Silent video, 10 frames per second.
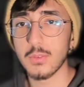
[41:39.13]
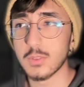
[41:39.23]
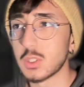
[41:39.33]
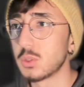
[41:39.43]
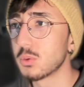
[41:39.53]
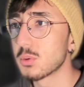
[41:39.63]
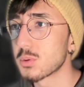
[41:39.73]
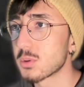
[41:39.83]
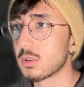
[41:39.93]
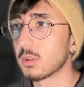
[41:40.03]

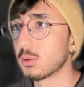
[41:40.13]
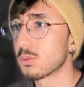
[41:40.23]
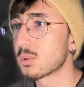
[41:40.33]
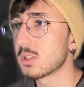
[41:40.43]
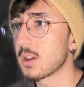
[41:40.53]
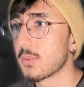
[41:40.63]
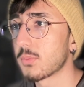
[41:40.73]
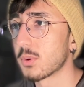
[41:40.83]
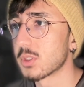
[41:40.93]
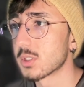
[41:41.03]
used Lucia
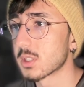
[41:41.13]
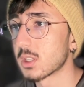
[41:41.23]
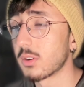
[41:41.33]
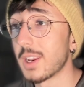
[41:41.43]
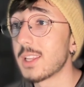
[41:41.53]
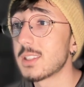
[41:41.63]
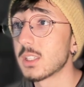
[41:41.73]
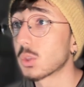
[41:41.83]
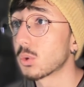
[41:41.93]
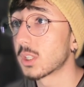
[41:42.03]
for just
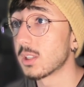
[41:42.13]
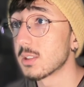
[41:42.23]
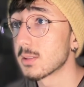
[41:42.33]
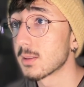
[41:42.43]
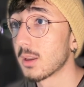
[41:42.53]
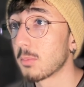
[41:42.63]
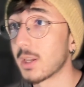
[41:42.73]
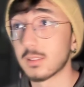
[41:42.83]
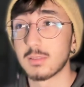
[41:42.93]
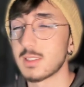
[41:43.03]
creating cookies.
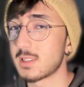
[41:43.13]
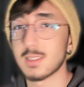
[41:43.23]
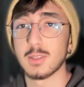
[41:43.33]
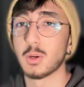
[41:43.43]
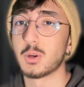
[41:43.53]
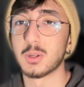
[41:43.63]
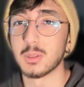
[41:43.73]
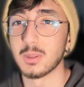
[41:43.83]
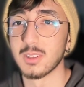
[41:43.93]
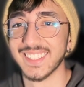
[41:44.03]
But this is the
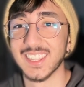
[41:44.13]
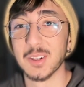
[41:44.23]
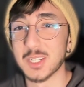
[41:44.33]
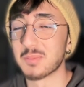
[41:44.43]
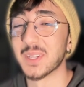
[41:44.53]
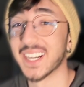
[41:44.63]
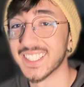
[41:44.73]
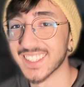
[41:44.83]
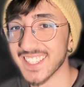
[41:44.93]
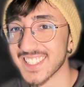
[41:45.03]
whole logic
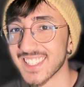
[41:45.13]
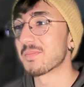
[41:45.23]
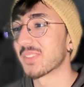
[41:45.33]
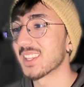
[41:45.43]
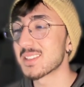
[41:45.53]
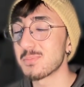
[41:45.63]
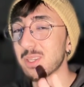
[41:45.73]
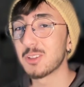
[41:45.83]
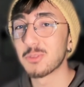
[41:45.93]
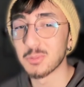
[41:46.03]
behind this. It's
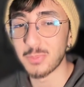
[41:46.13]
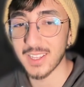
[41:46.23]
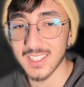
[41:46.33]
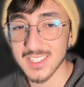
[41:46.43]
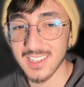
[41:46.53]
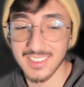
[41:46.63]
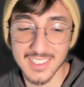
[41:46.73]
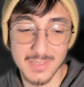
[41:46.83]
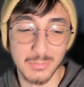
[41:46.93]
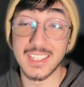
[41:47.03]
beautiful package and
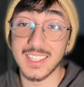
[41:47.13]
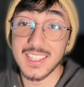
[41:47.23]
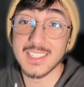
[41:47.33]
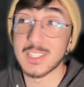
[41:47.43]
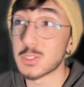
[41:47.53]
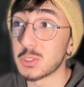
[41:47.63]
it's easy to